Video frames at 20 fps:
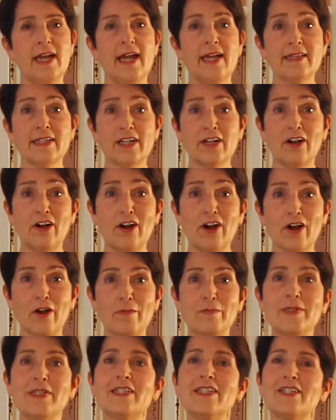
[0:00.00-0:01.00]
and the
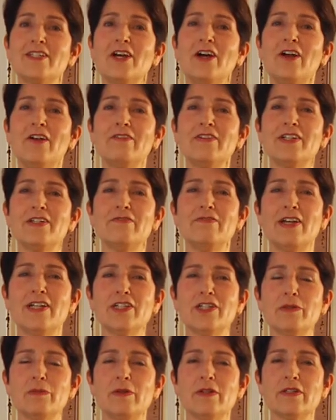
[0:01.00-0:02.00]
carbs dissolve into
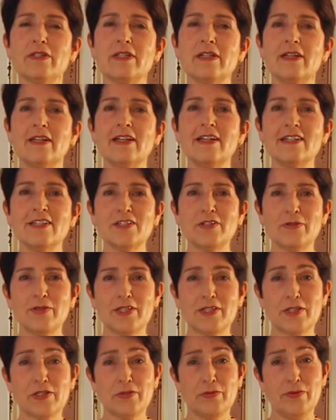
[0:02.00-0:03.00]
vegetables, so
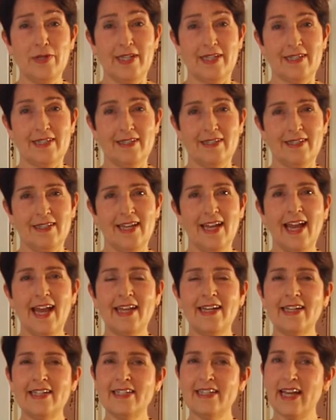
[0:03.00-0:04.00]
it's sweet,
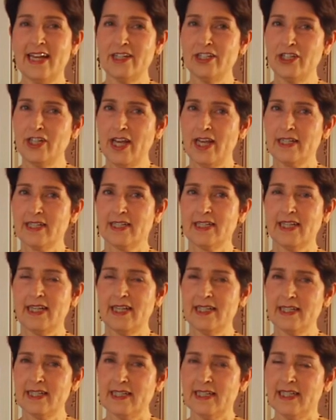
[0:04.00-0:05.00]
and it digests
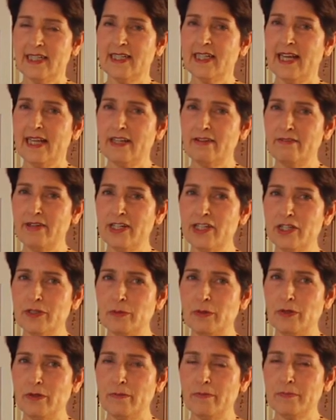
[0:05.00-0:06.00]
easily like a
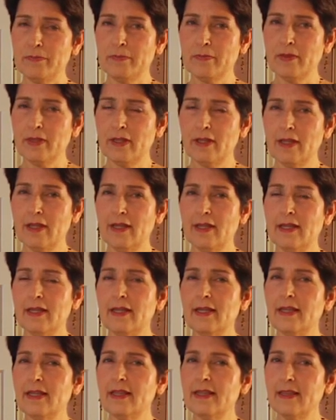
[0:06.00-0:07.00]
vegetable.
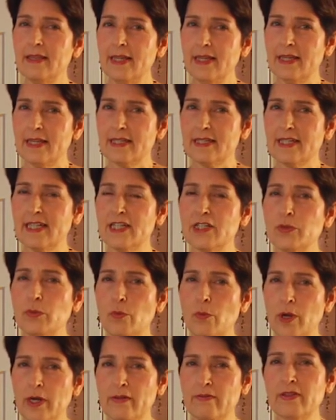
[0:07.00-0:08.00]
This is
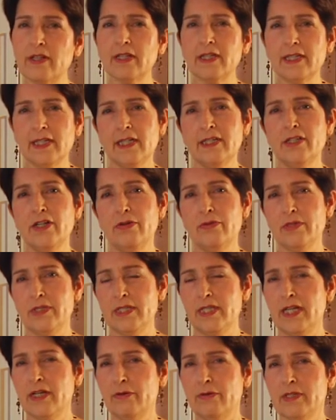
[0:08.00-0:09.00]
one of the little-known
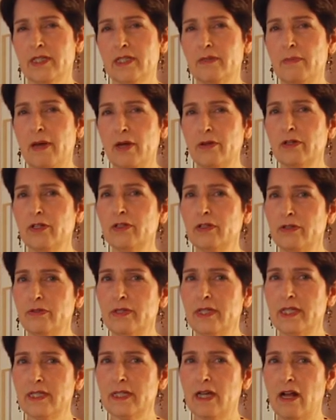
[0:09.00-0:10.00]
secrets about
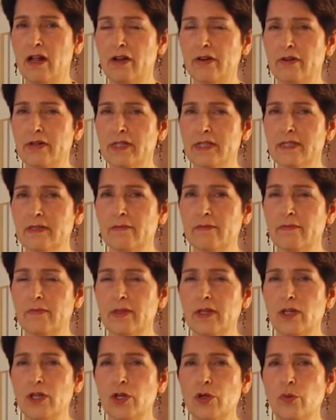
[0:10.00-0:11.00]
gluten intolerance.
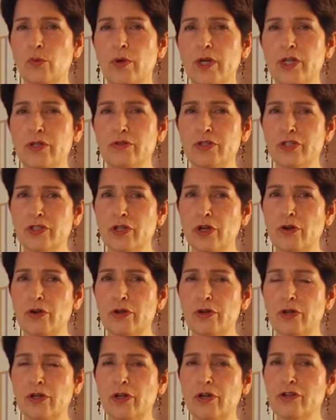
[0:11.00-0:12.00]
When you
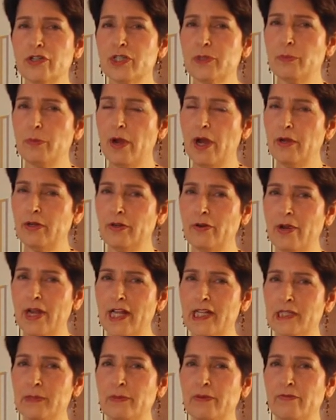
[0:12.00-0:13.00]
soak or sprout
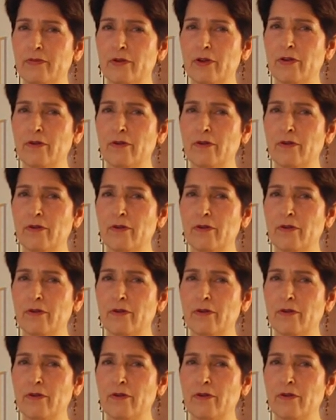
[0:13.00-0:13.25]
grains before